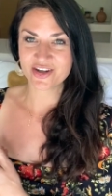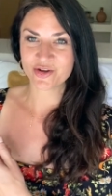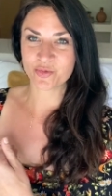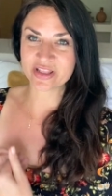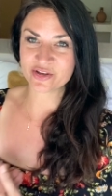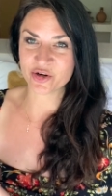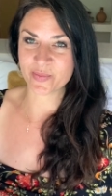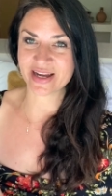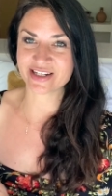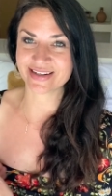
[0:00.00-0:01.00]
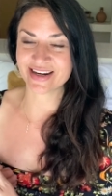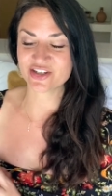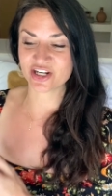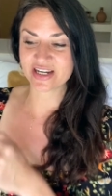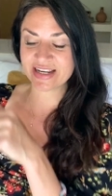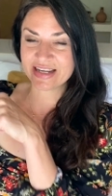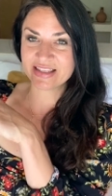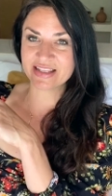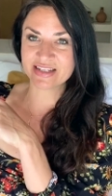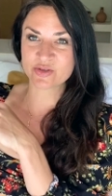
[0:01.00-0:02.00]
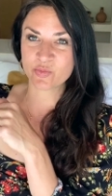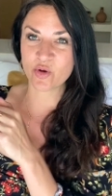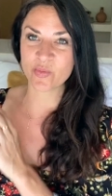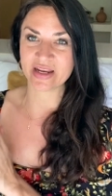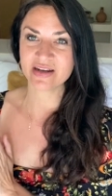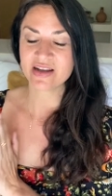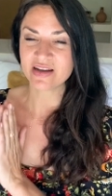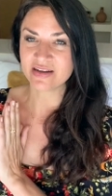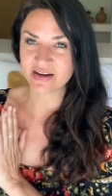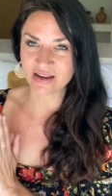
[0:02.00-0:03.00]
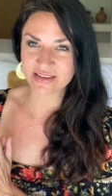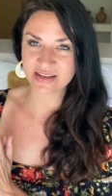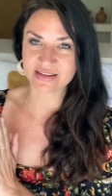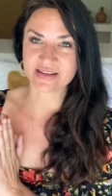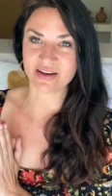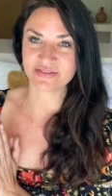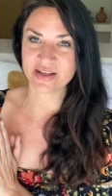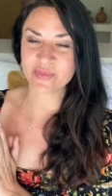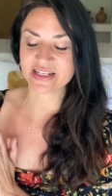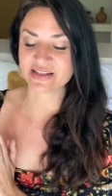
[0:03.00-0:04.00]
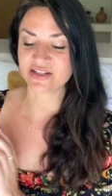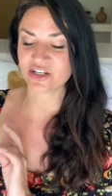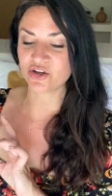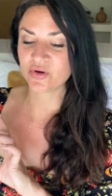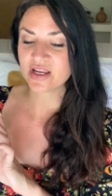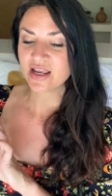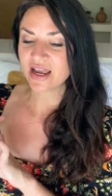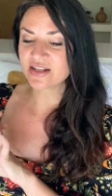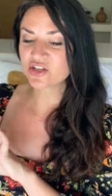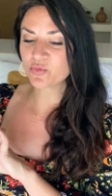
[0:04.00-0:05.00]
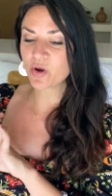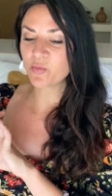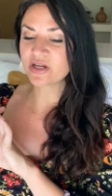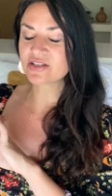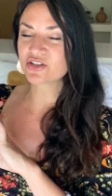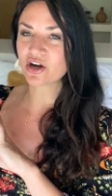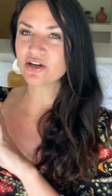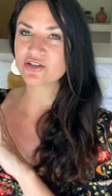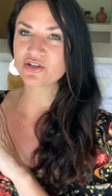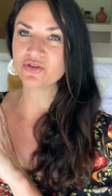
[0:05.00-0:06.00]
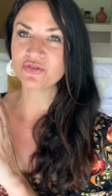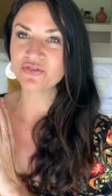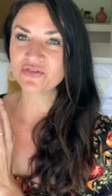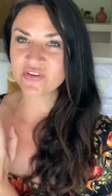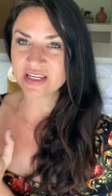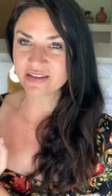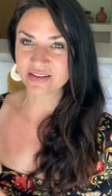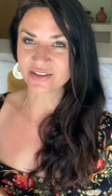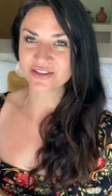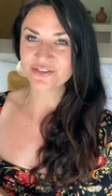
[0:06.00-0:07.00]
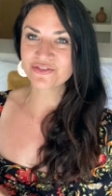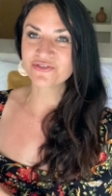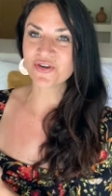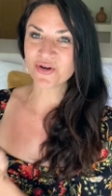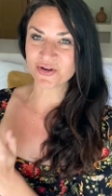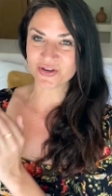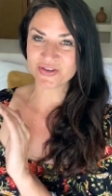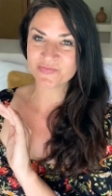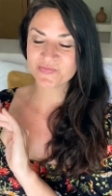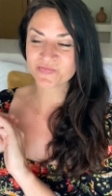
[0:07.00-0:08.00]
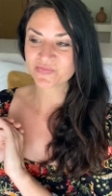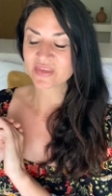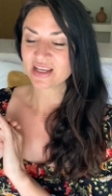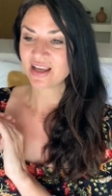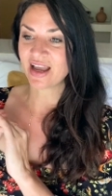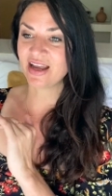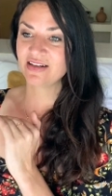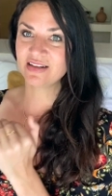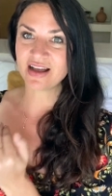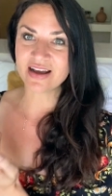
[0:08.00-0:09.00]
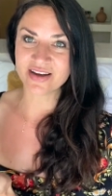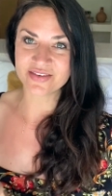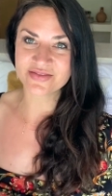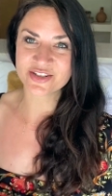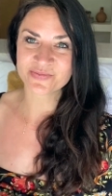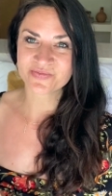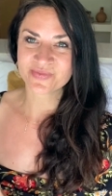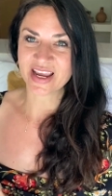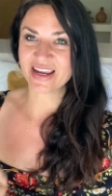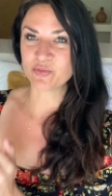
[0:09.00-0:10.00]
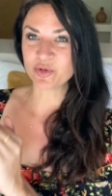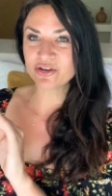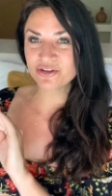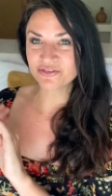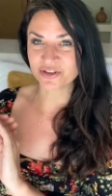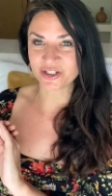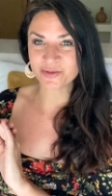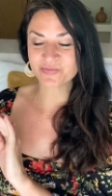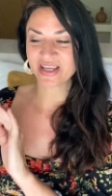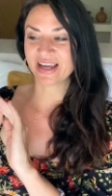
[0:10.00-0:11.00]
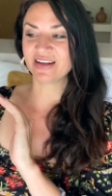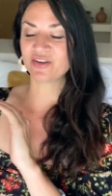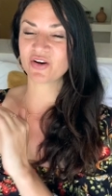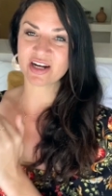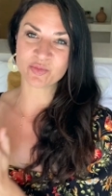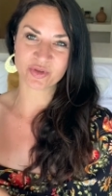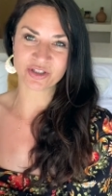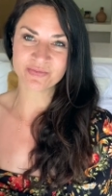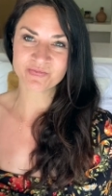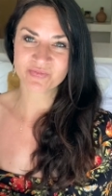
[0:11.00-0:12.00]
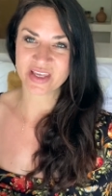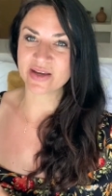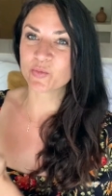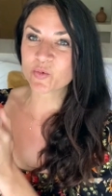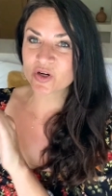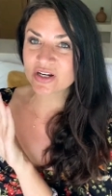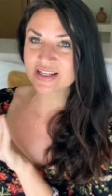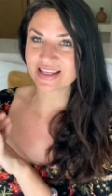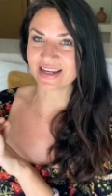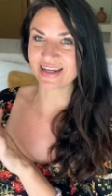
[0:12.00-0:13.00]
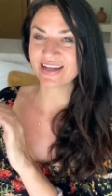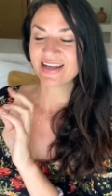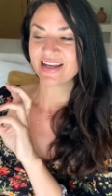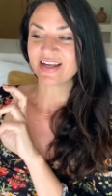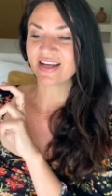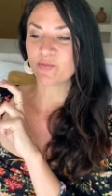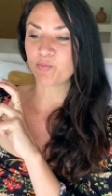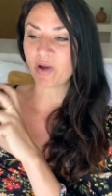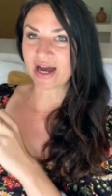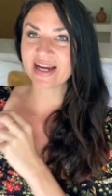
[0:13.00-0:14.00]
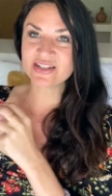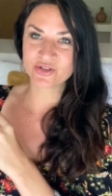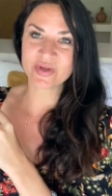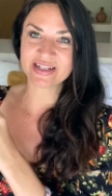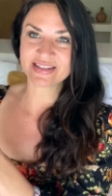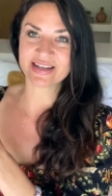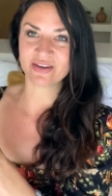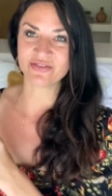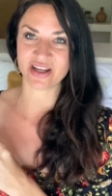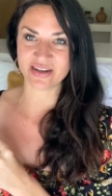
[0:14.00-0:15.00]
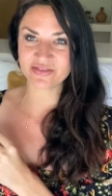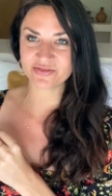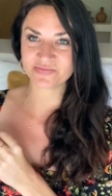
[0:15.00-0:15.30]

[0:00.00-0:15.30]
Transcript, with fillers: with your imagination in this moment. Nothing is off limits to you. And so when we start to feel full and loved and beautiful and incredible and worthy by doing self-love,